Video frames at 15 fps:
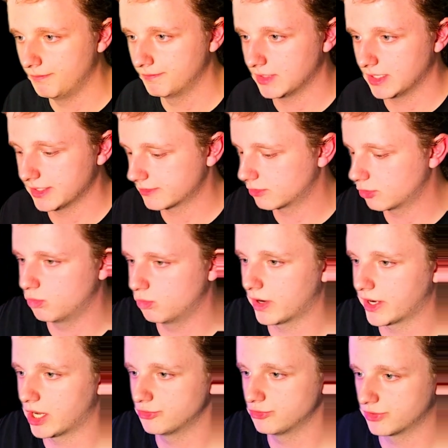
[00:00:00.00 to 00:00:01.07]
Let's do
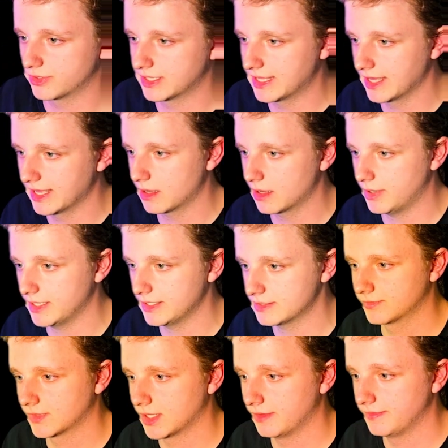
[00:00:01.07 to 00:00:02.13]
100
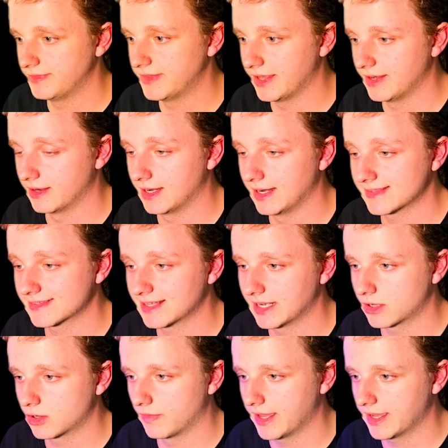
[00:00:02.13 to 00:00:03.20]
gigabytes. Then let's
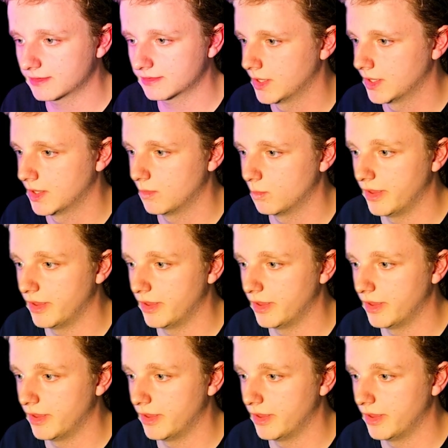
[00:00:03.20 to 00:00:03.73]
click on next. We